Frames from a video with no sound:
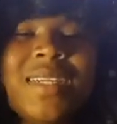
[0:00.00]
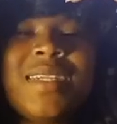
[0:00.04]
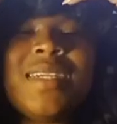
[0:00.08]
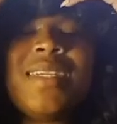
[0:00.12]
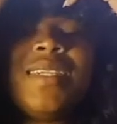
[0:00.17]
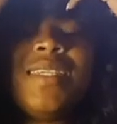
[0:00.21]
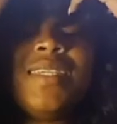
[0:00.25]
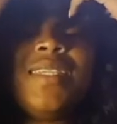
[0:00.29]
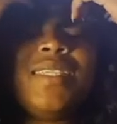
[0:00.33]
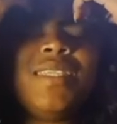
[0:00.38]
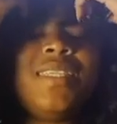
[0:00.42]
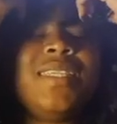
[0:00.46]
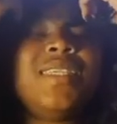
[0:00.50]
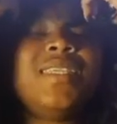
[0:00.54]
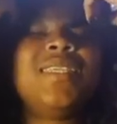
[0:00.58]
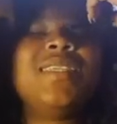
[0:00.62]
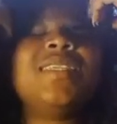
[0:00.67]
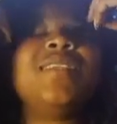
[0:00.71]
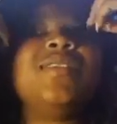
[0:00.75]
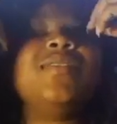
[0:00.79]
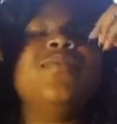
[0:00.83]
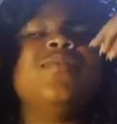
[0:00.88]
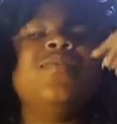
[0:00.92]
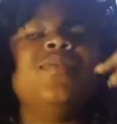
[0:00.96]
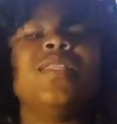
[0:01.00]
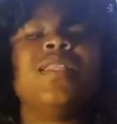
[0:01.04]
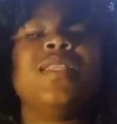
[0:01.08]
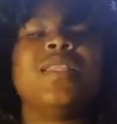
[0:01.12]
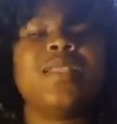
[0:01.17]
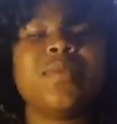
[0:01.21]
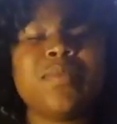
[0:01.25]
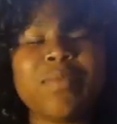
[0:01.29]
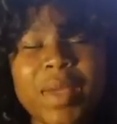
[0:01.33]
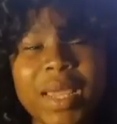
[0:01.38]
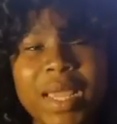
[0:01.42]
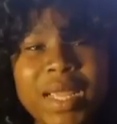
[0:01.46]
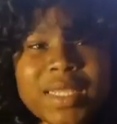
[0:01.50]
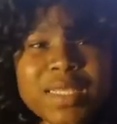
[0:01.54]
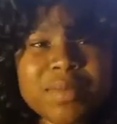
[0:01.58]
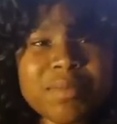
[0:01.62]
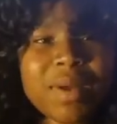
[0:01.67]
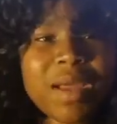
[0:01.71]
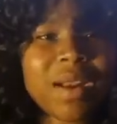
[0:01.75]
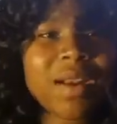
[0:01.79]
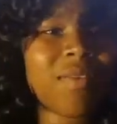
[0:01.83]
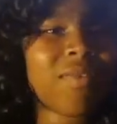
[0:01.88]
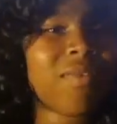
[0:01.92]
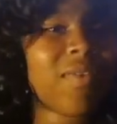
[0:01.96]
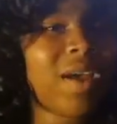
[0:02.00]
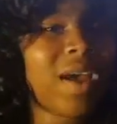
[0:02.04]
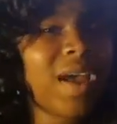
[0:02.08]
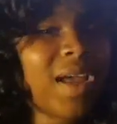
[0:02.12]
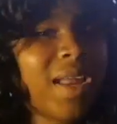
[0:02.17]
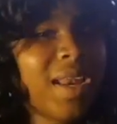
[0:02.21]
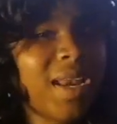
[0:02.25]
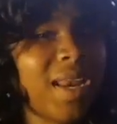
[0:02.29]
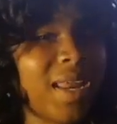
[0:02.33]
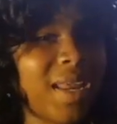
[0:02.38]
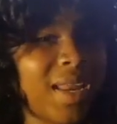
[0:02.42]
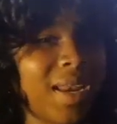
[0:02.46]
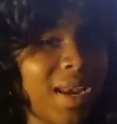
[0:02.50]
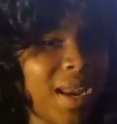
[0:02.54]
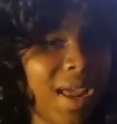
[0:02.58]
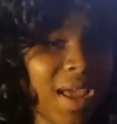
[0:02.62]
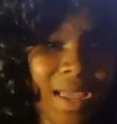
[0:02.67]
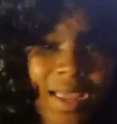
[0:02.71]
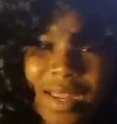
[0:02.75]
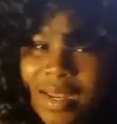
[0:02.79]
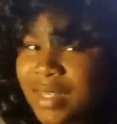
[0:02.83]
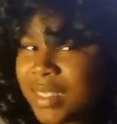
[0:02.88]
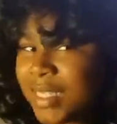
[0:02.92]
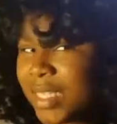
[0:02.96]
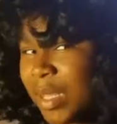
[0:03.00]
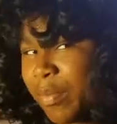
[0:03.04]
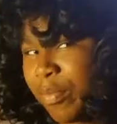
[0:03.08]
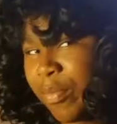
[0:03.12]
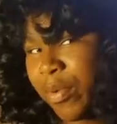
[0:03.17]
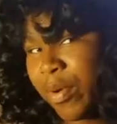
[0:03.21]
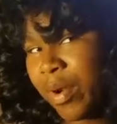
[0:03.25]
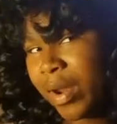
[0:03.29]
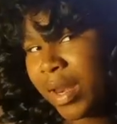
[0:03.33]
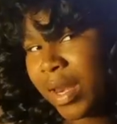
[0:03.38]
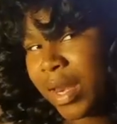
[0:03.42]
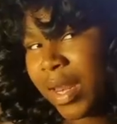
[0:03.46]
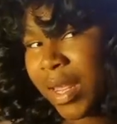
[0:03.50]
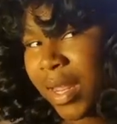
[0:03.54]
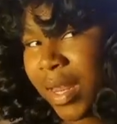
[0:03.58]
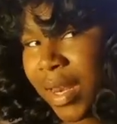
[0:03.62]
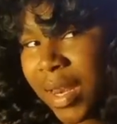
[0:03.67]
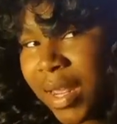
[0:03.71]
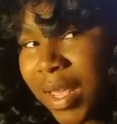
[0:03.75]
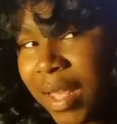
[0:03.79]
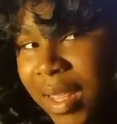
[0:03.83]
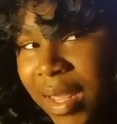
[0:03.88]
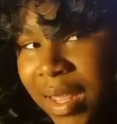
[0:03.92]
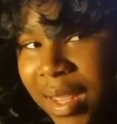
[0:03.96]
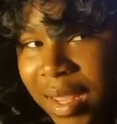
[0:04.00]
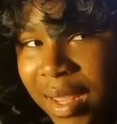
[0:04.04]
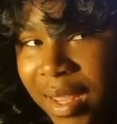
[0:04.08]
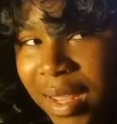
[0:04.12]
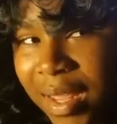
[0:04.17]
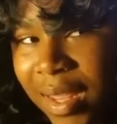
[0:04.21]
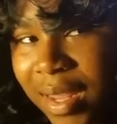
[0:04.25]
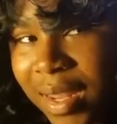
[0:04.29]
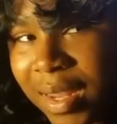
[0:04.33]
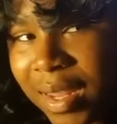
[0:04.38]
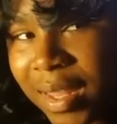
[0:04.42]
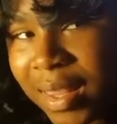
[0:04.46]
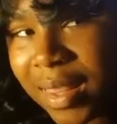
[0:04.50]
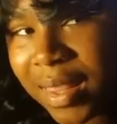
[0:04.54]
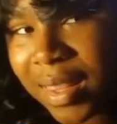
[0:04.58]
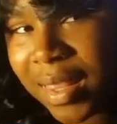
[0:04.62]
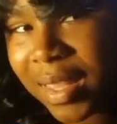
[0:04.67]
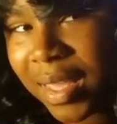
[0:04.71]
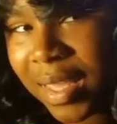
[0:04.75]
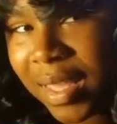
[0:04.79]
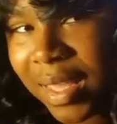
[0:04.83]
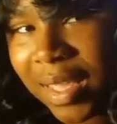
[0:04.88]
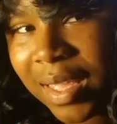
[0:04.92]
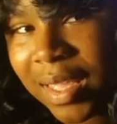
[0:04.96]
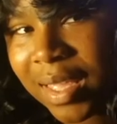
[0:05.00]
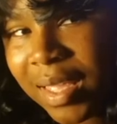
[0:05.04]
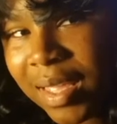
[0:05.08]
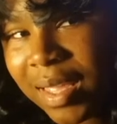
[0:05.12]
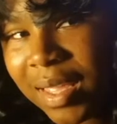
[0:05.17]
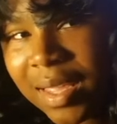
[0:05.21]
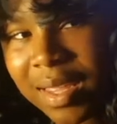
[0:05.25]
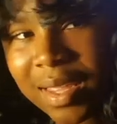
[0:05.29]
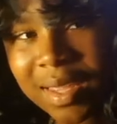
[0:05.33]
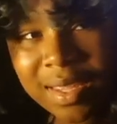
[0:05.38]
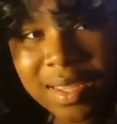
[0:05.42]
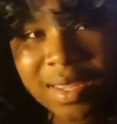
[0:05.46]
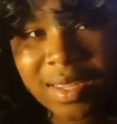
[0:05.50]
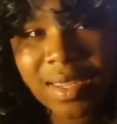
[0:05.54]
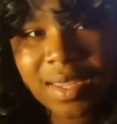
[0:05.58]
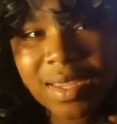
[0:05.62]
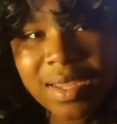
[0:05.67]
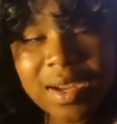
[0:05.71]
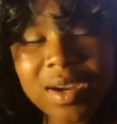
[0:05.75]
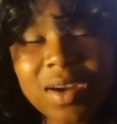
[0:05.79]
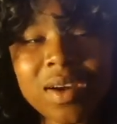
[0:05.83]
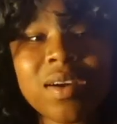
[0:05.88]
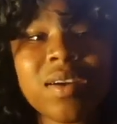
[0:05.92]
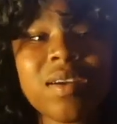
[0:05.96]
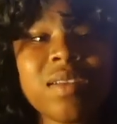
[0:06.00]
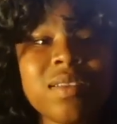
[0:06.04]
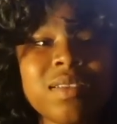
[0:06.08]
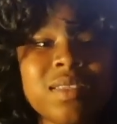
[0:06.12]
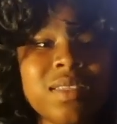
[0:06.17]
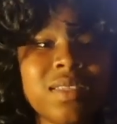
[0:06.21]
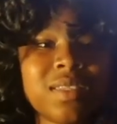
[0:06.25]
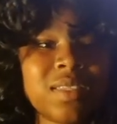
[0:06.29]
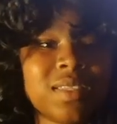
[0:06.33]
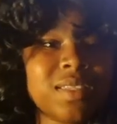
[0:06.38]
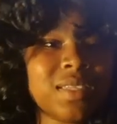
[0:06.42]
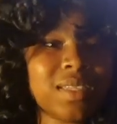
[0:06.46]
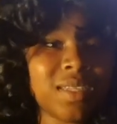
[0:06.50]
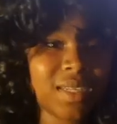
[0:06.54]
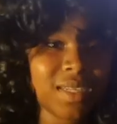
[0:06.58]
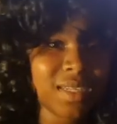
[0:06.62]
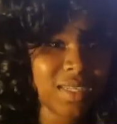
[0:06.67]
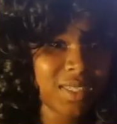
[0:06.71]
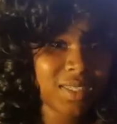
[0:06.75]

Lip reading: is it with the bangs modified, and I separated the curls. So